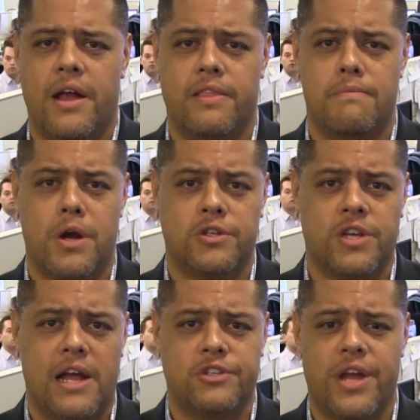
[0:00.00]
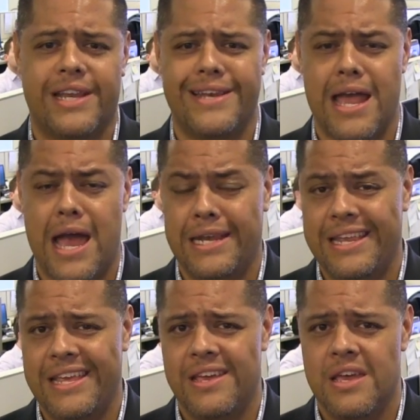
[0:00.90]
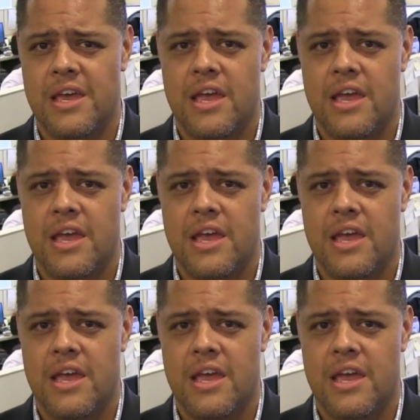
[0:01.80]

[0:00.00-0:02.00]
in the March contract, 90.